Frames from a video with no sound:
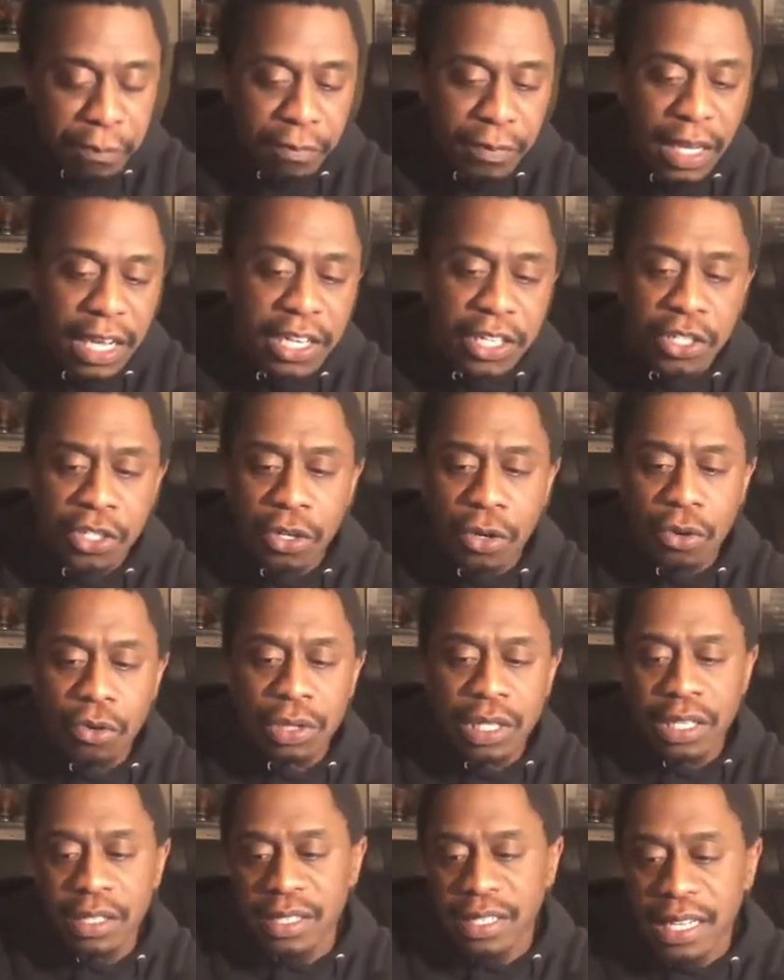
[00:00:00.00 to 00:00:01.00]
And so
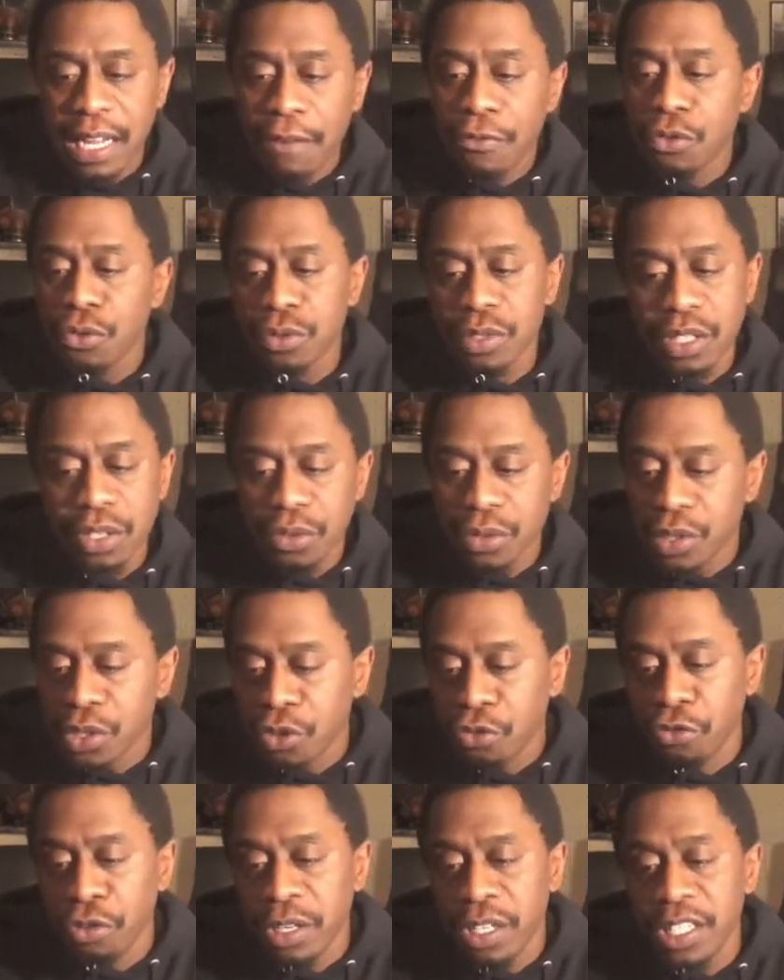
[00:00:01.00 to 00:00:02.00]
there's levels, those
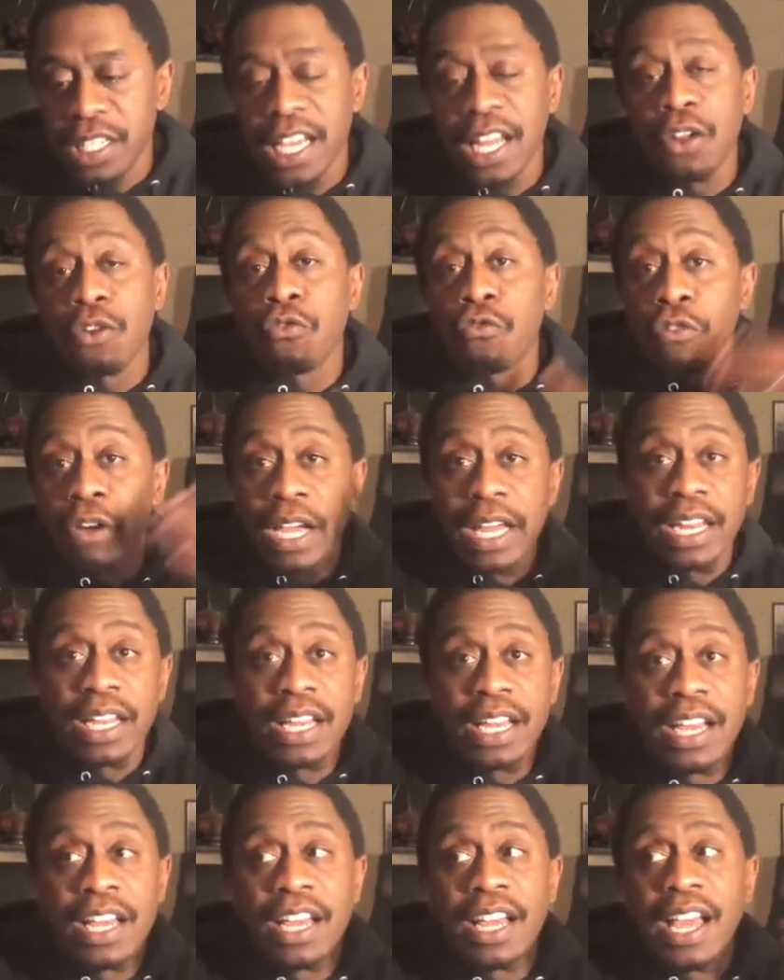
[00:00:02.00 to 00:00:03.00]
green, yellow, red.
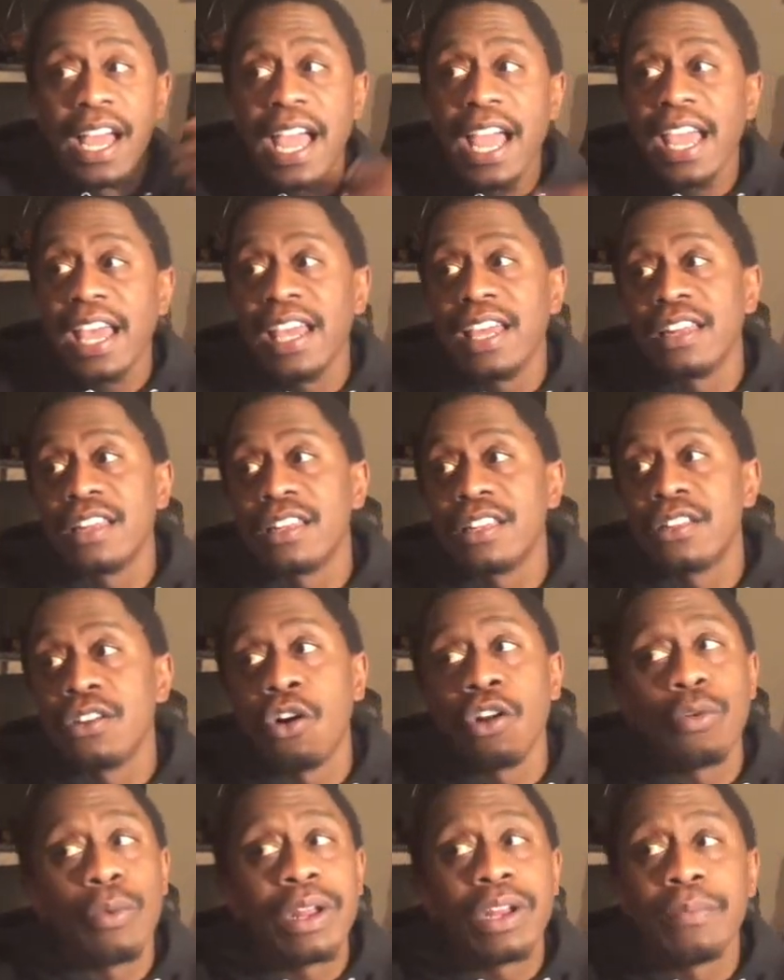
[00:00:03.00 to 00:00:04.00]
And the
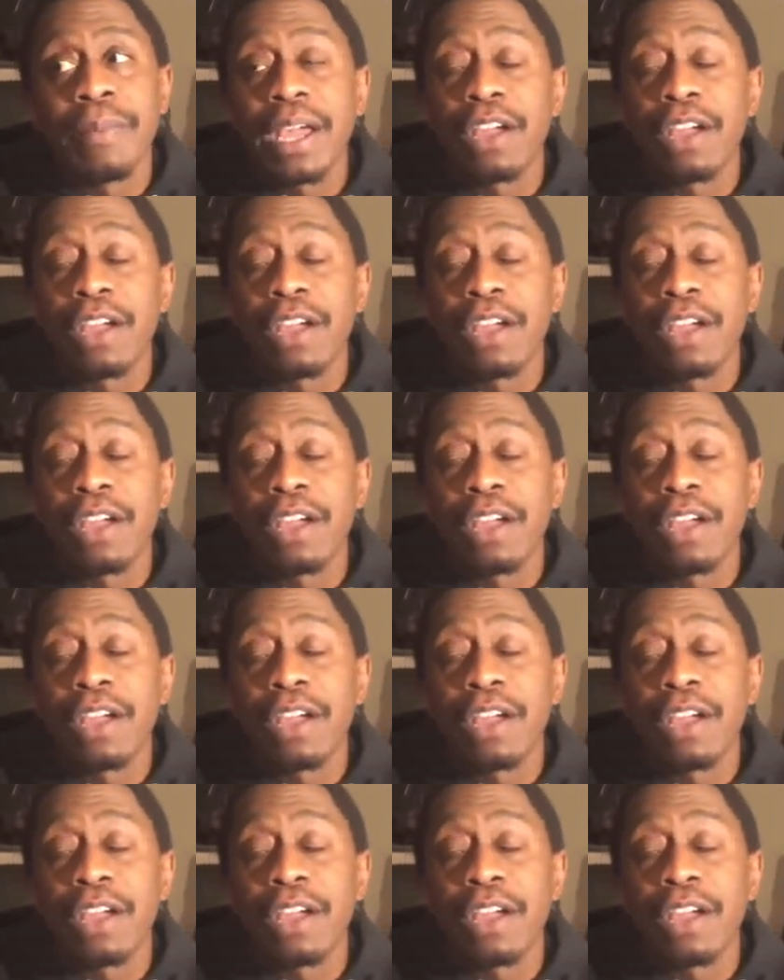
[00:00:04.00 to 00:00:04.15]
only way to make